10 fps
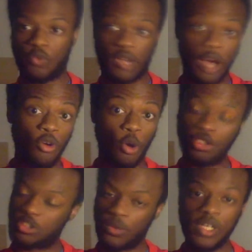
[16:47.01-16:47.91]
Well, now
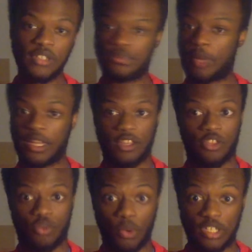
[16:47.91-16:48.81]
Costa Rica might get
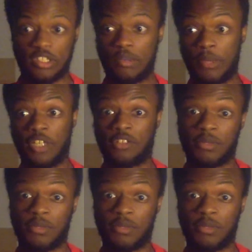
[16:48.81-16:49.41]
thrown into the mix,